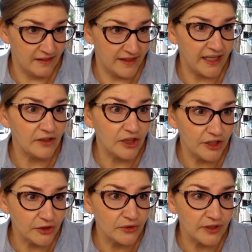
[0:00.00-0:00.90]
they
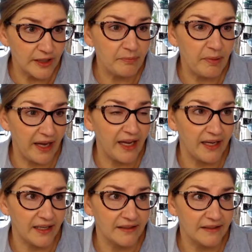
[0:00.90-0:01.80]
literally
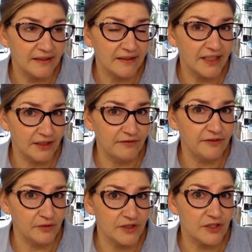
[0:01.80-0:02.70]
pay
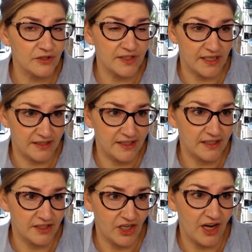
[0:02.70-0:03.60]
influencers on
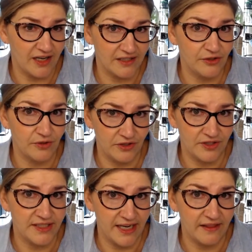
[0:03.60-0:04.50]
TikTok. You
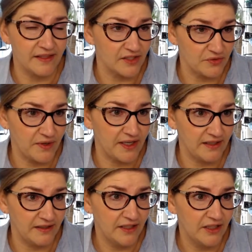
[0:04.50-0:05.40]
understand this, right?